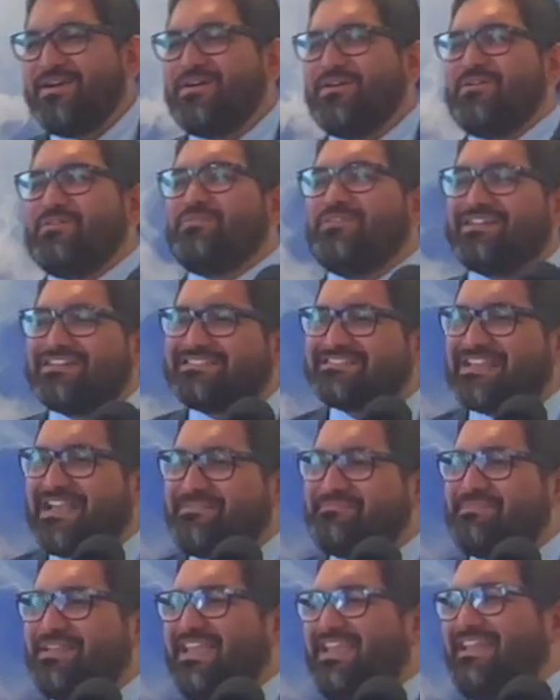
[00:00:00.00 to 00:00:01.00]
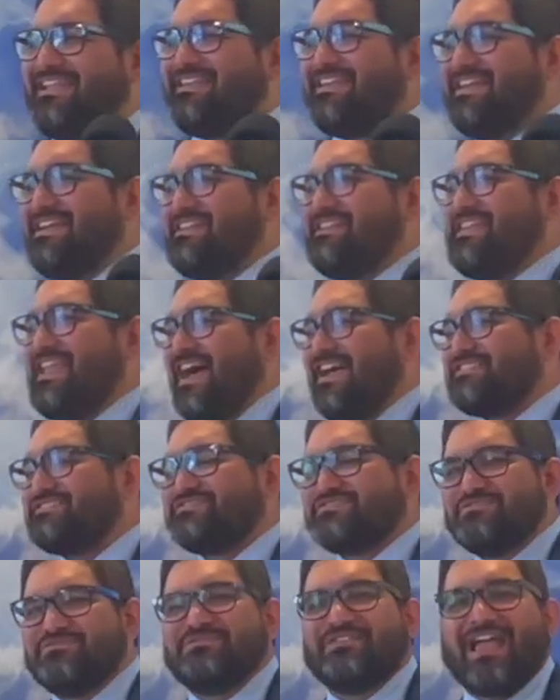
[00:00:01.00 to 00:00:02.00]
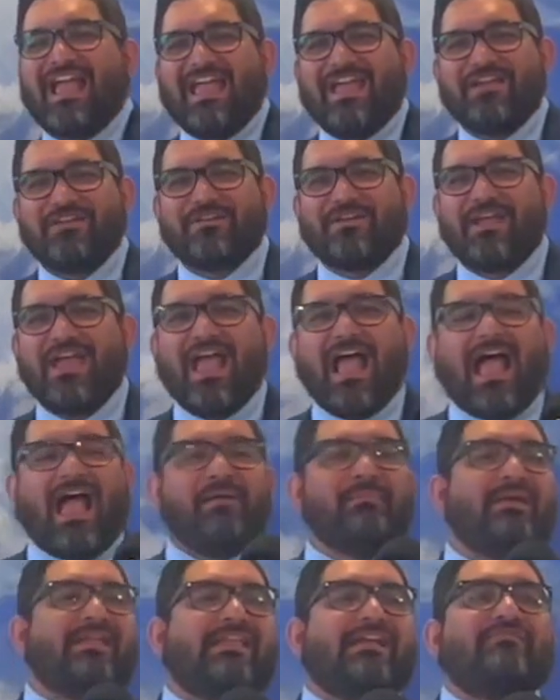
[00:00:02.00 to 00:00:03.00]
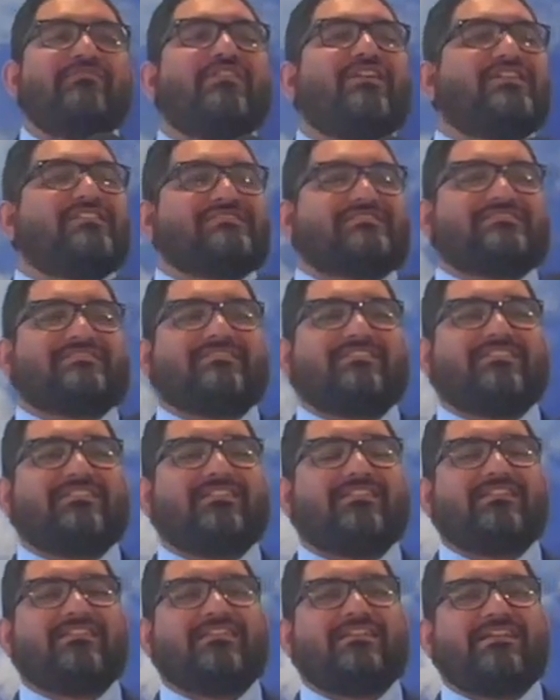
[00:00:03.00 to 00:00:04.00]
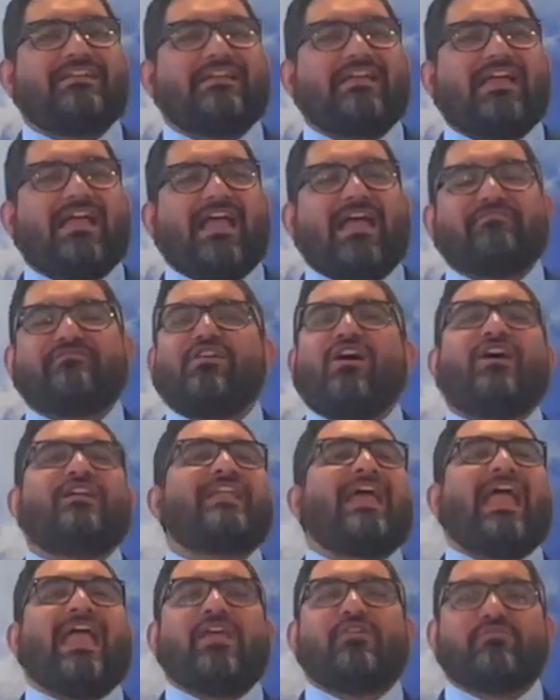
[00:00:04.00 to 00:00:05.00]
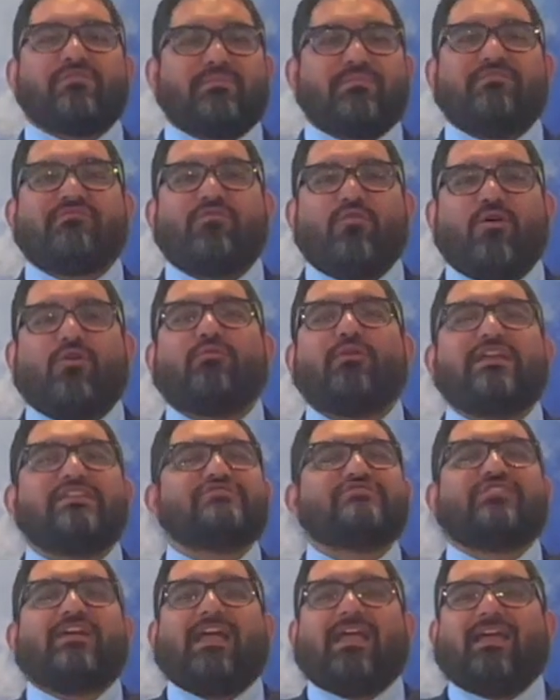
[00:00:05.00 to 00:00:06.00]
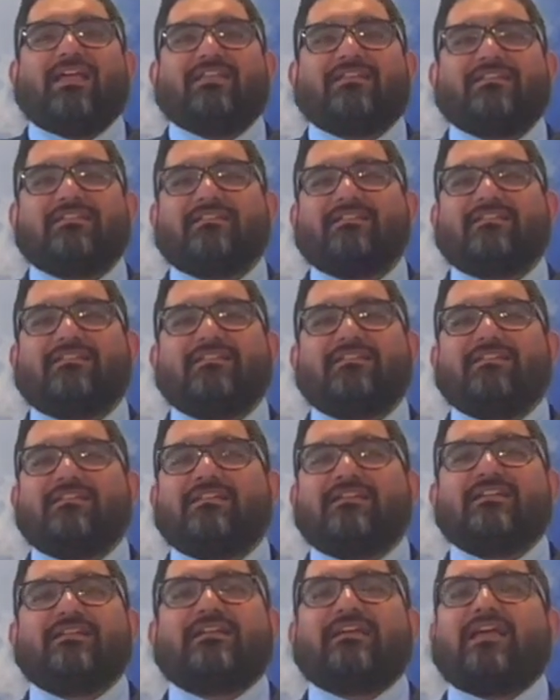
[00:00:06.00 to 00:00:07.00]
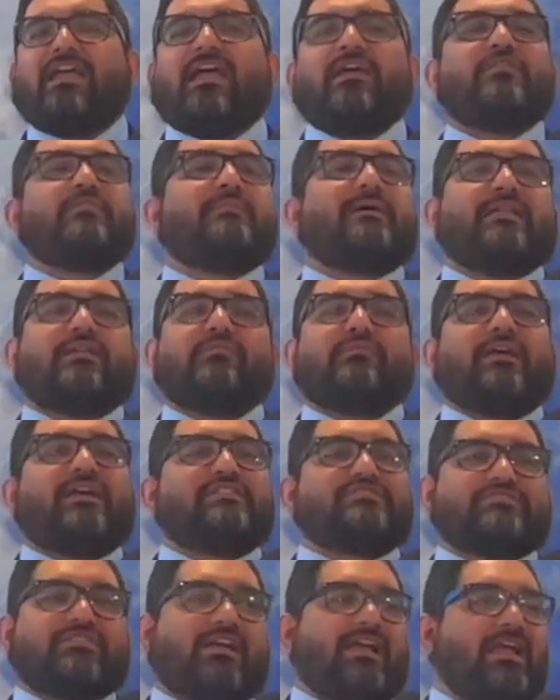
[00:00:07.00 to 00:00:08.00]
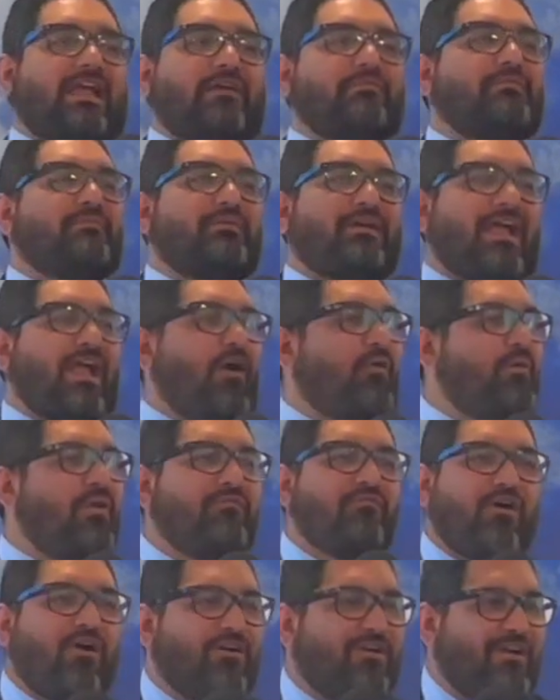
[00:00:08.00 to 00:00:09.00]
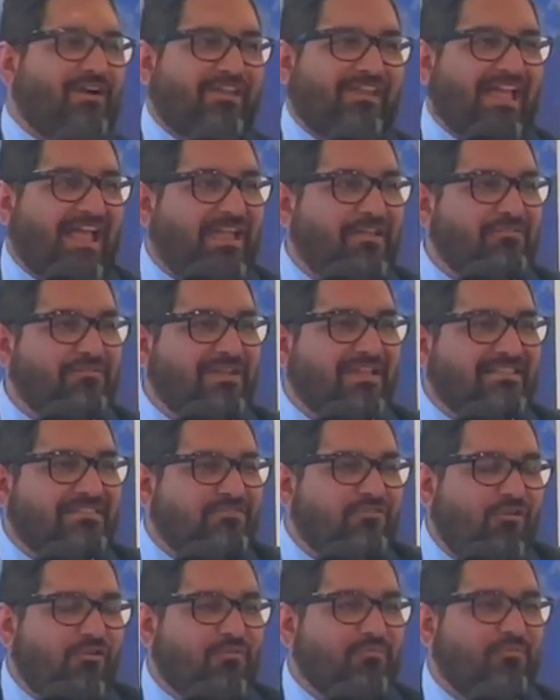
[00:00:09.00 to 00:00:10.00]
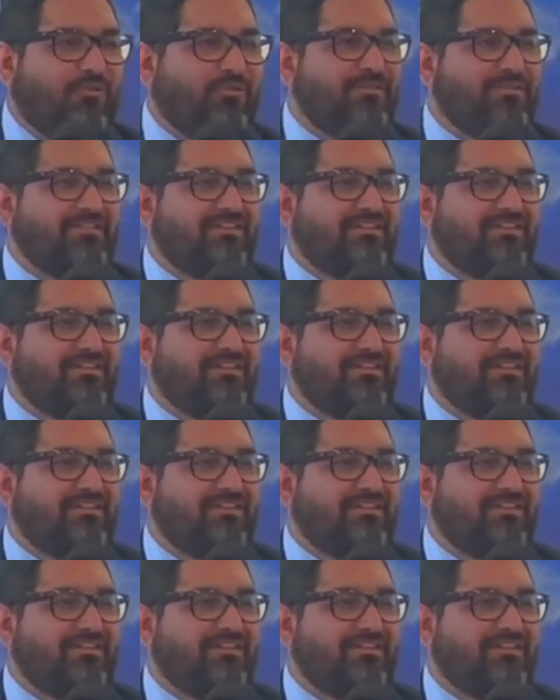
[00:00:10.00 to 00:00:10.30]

What does that mean? Not soon angry. How many of us have gone angry before? Raise your hand. Everybody raise your hand. Everybody. Oh, we've all gotten angry. It's normal.